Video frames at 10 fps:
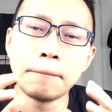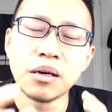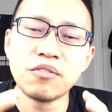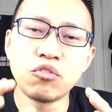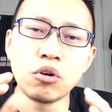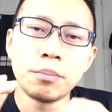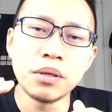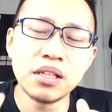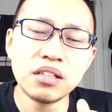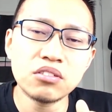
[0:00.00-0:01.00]
But for
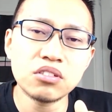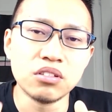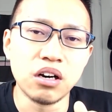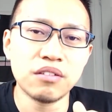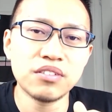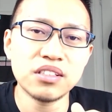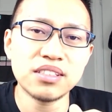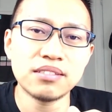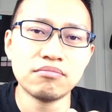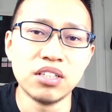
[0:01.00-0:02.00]
beginner to
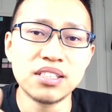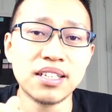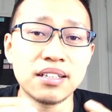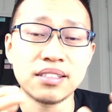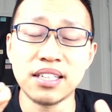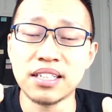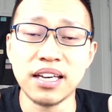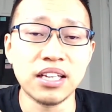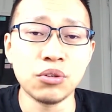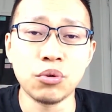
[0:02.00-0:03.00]
novice, this can take
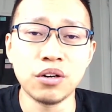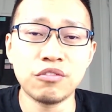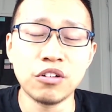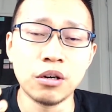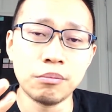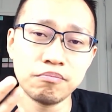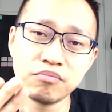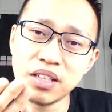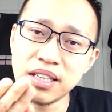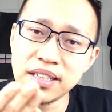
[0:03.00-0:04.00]
anywhere from
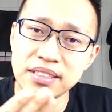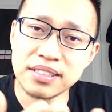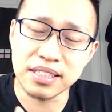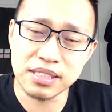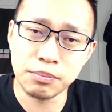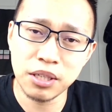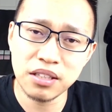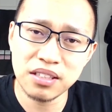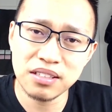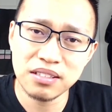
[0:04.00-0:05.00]
6
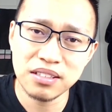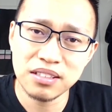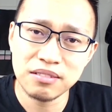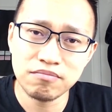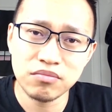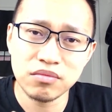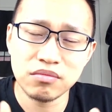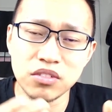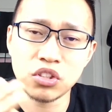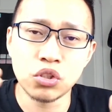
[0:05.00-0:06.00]
months
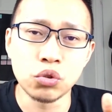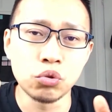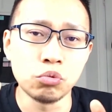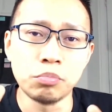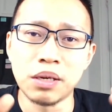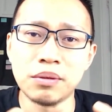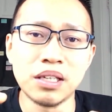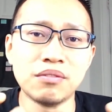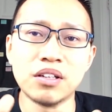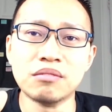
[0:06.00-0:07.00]
to maybe
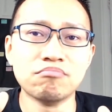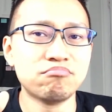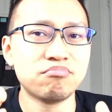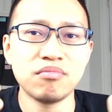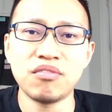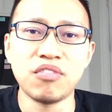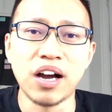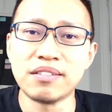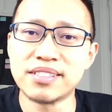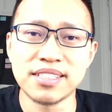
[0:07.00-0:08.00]
even
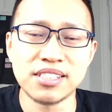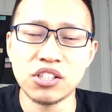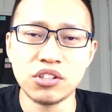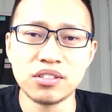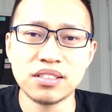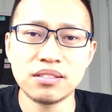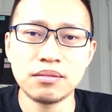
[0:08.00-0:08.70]
5-6 years,